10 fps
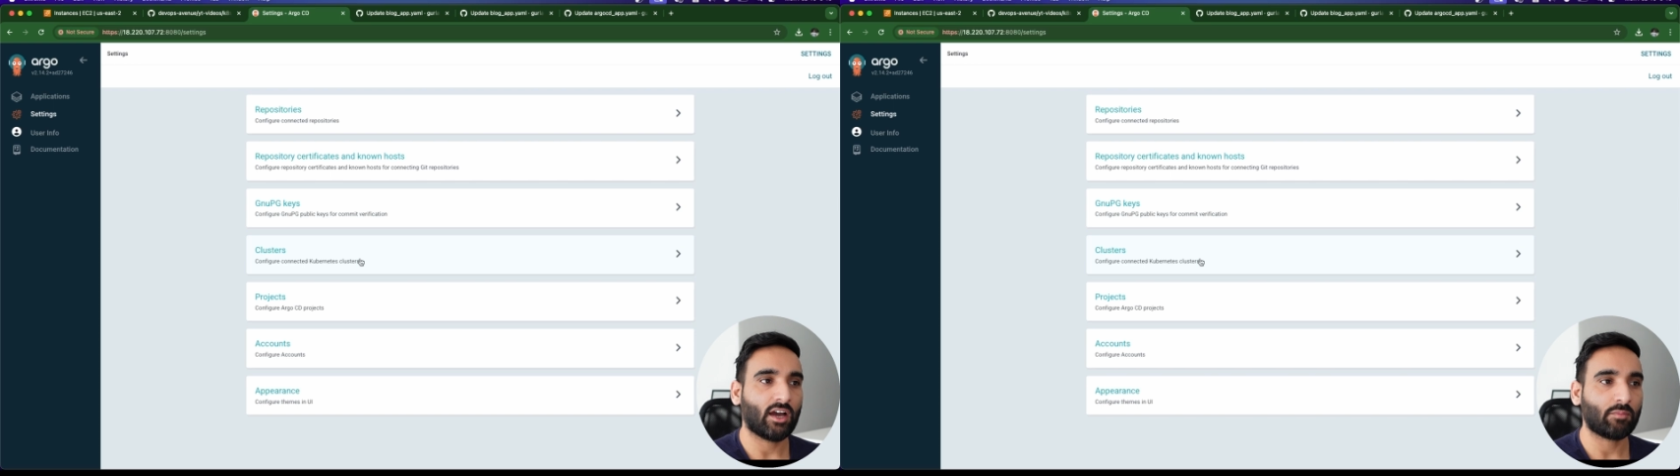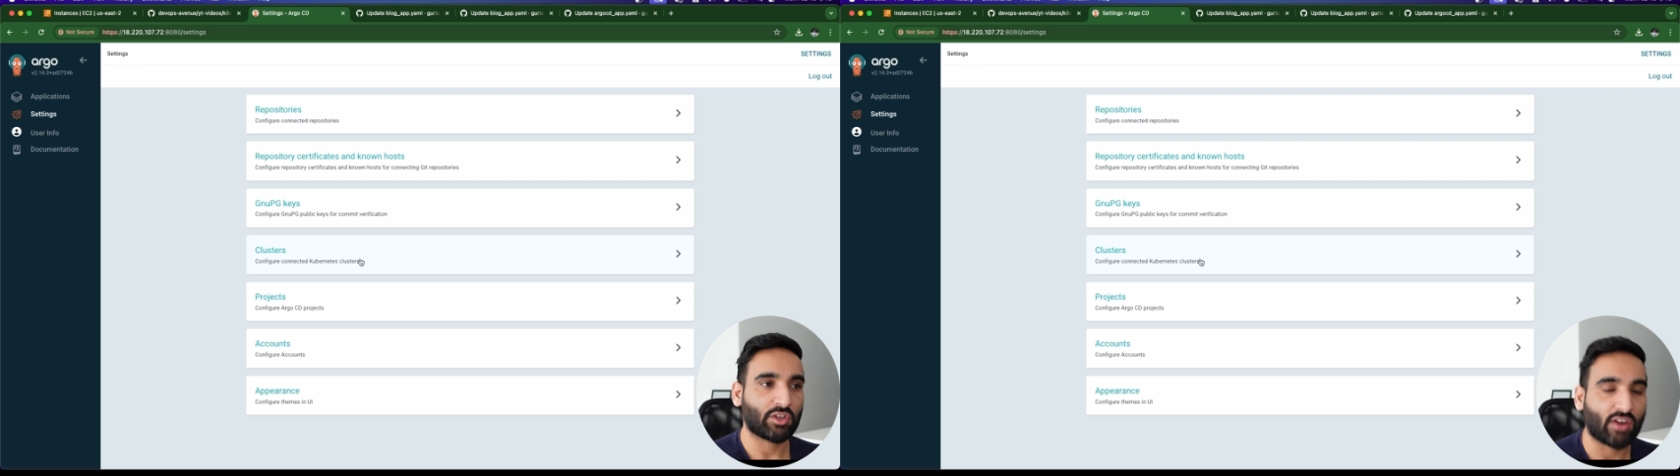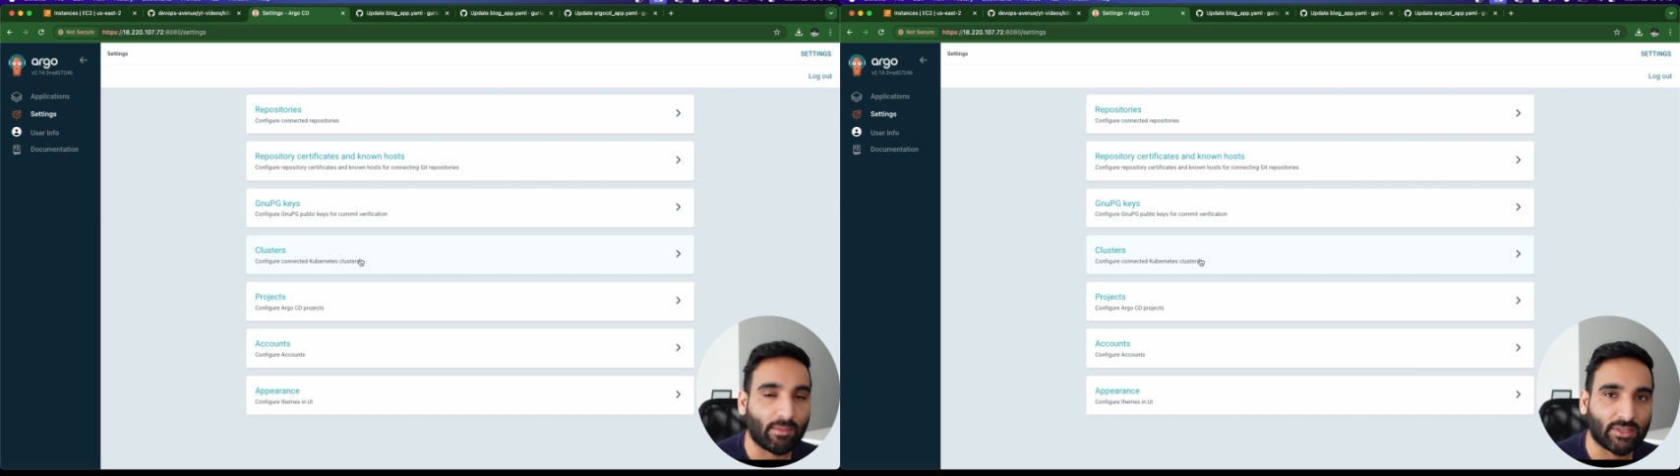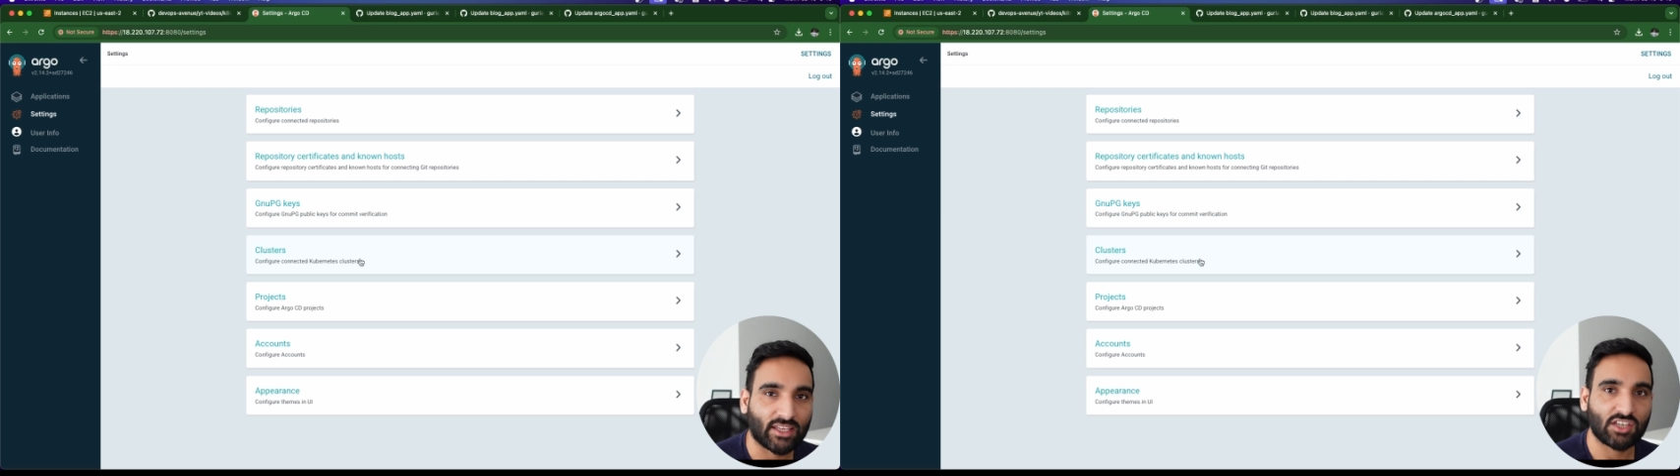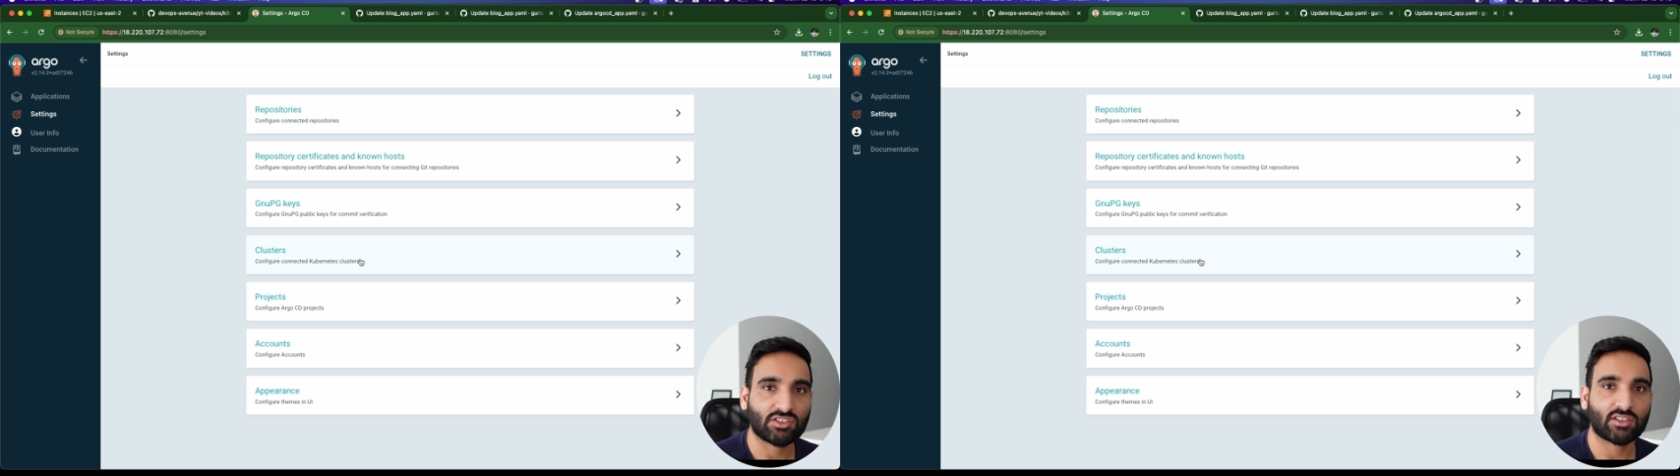your
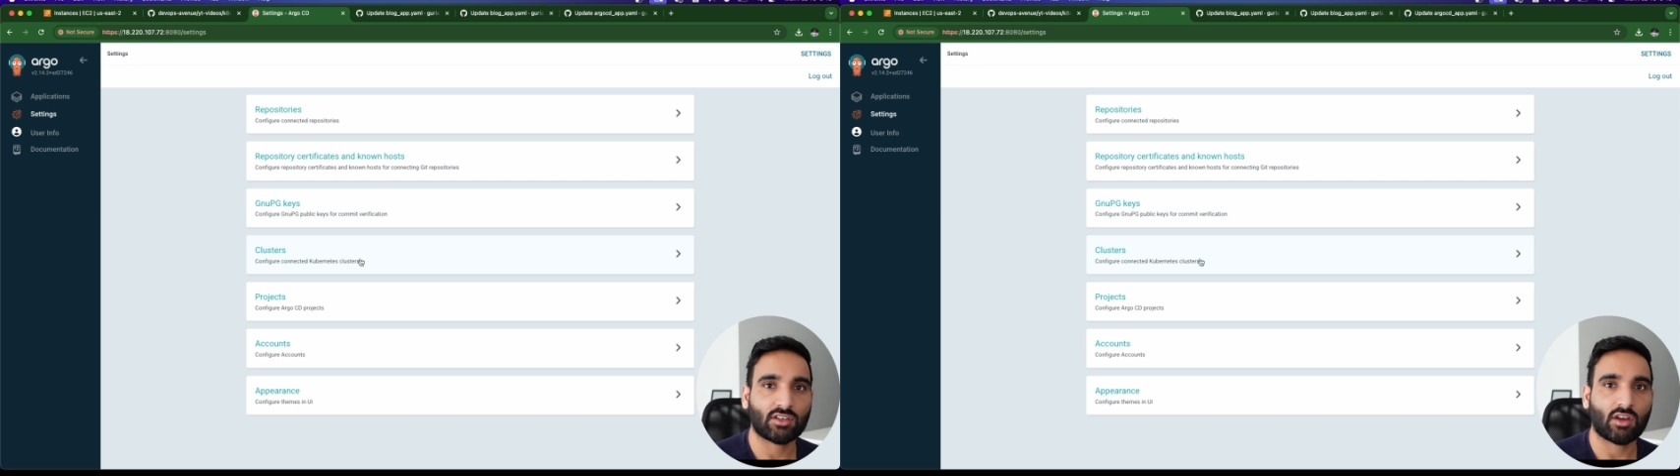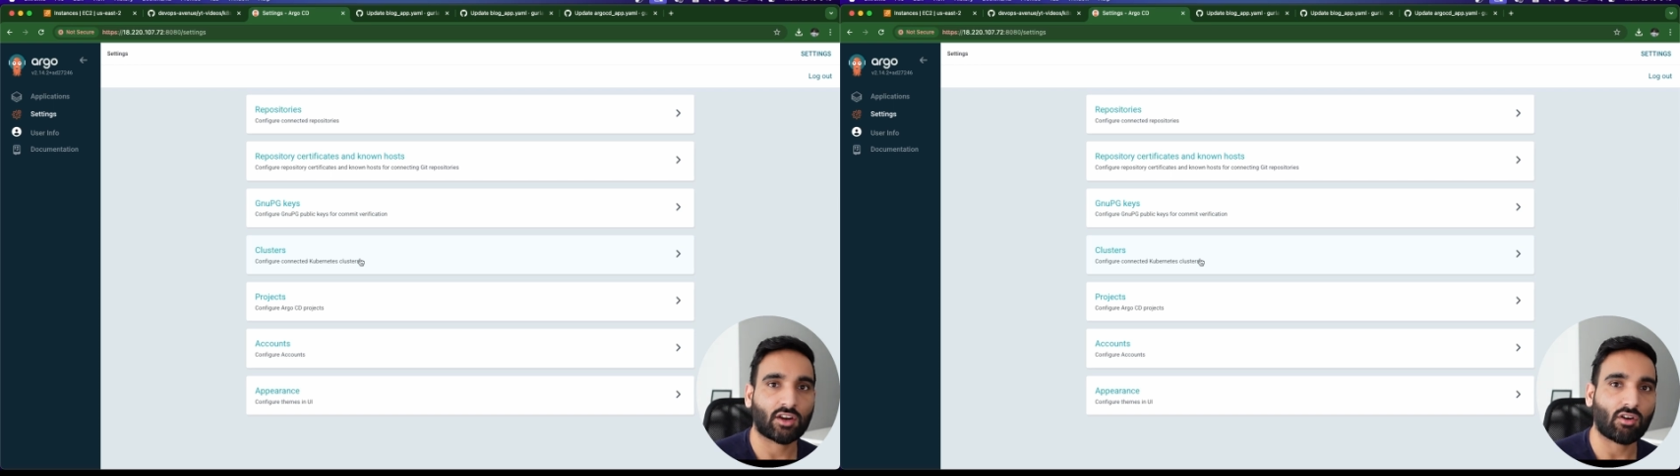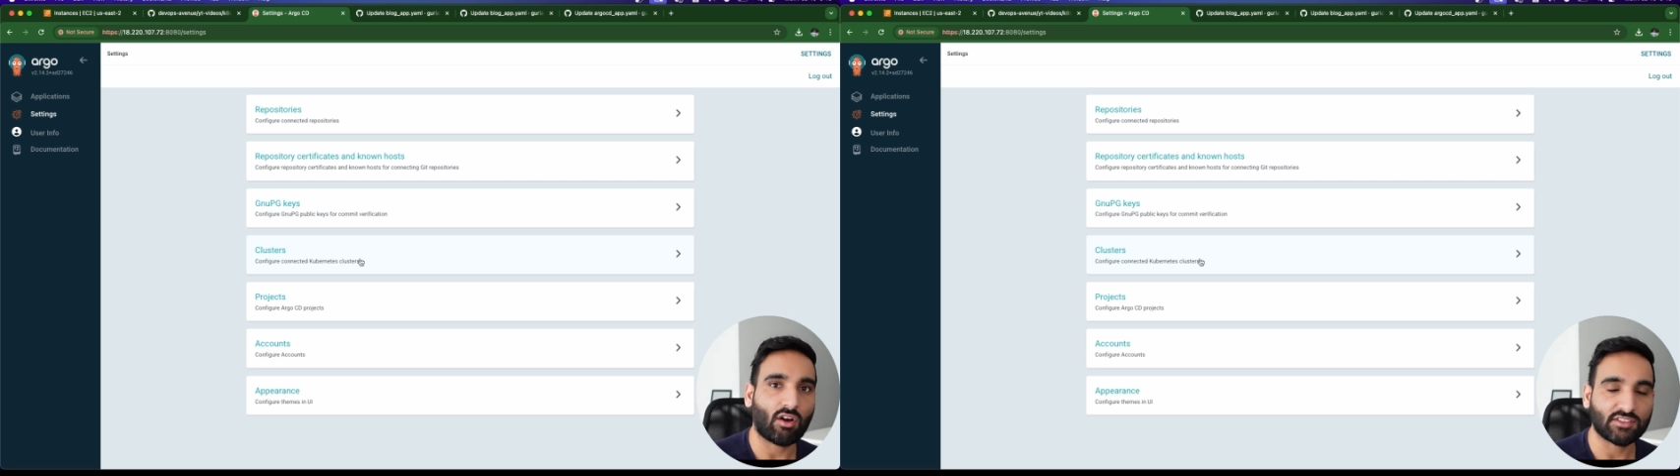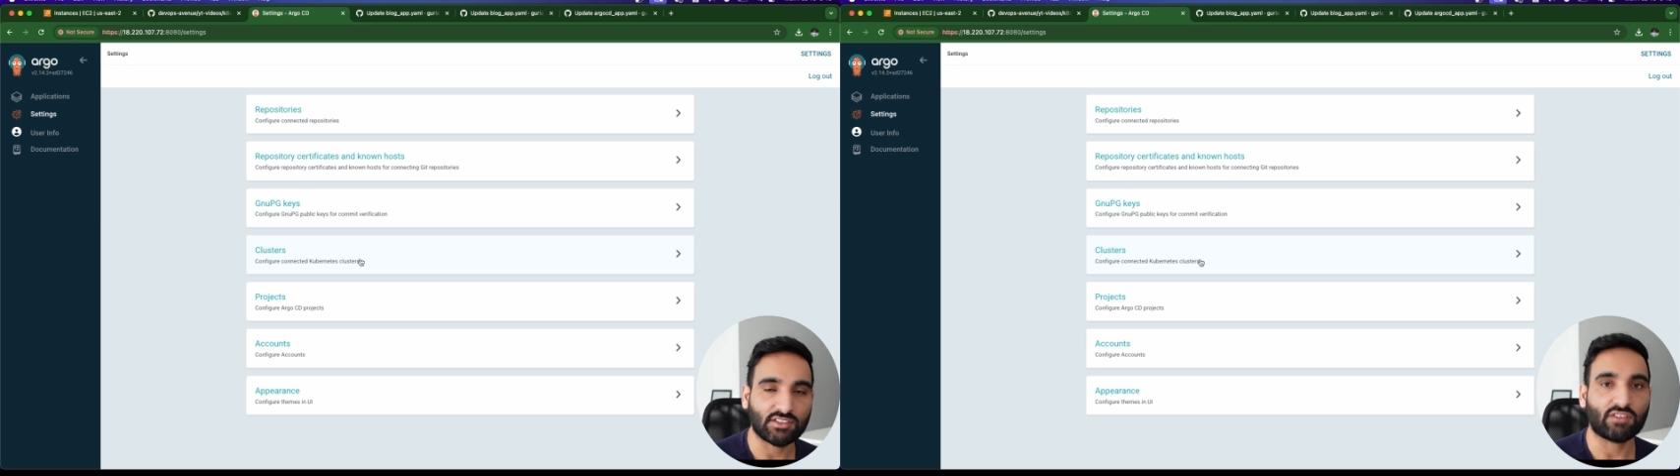application across